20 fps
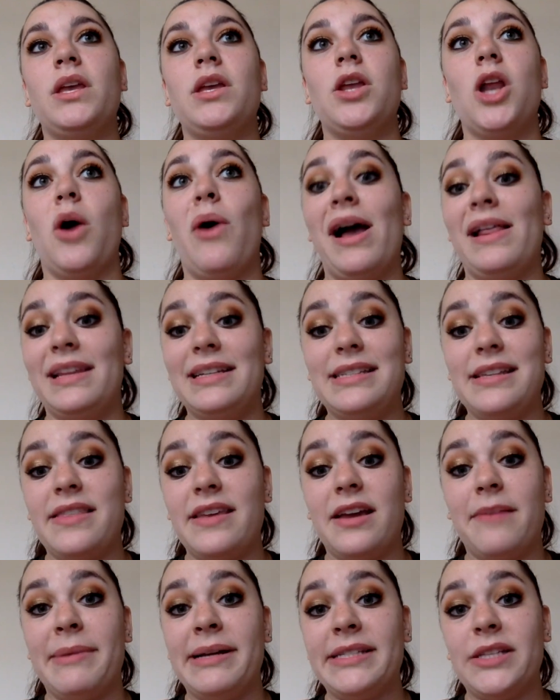I like to
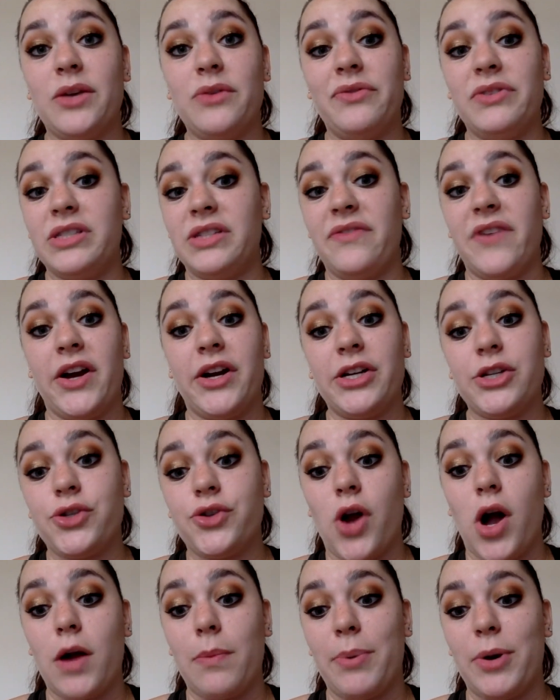think of myself as a very
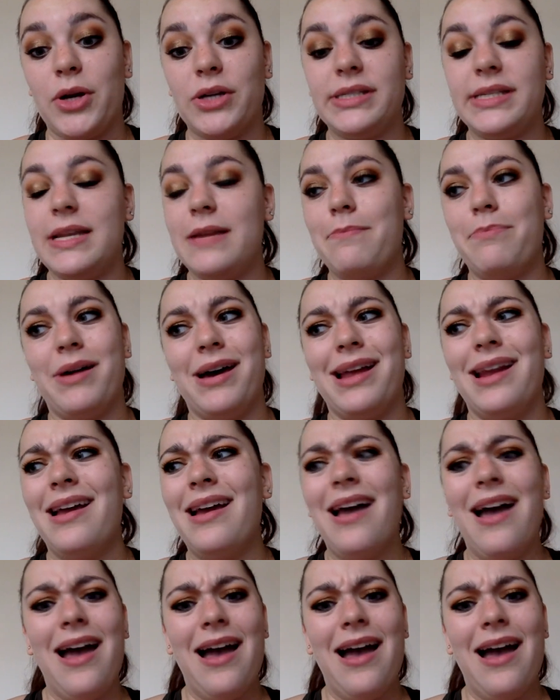strong person, but